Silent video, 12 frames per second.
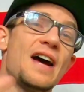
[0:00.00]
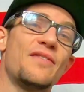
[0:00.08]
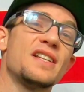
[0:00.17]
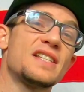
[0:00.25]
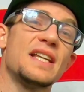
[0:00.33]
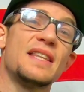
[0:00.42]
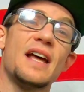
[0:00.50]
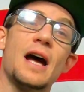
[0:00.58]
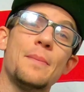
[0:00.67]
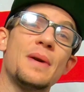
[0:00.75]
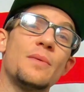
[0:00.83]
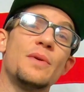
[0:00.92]
Having said
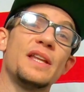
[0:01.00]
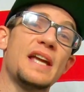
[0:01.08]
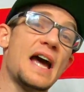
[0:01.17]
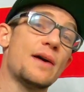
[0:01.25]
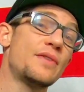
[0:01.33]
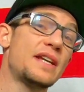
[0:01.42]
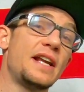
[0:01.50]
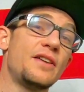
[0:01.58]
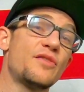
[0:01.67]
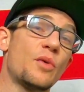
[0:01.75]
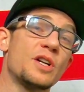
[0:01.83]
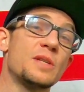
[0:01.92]
that, I'm not really
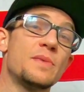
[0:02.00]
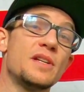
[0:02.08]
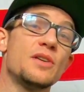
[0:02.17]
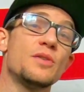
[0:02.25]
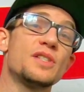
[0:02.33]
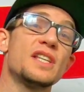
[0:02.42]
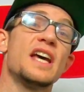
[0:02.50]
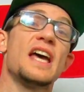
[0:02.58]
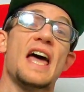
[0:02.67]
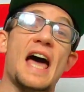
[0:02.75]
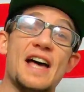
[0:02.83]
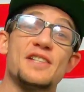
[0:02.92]
advocating for it to be used
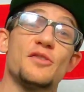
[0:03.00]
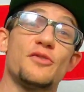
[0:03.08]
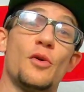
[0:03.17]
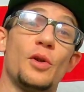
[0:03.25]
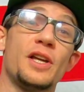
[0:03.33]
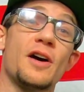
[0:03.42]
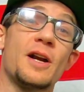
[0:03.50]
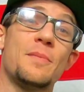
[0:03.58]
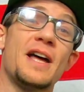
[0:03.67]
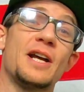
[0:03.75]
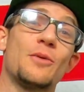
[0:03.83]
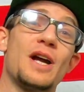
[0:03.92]
as a fully
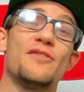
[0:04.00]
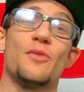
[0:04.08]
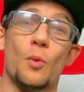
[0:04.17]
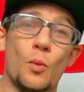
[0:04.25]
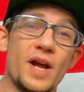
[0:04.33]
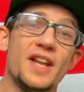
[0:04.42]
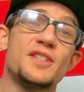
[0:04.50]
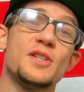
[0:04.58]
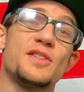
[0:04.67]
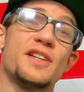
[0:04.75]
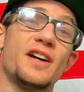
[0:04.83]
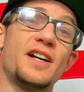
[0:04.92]
automatic rifle when it's
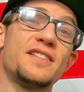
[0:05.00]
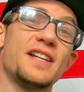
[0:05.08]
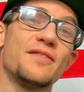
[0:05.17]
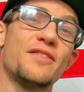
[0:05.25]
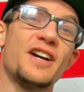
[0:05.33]
used in a hunting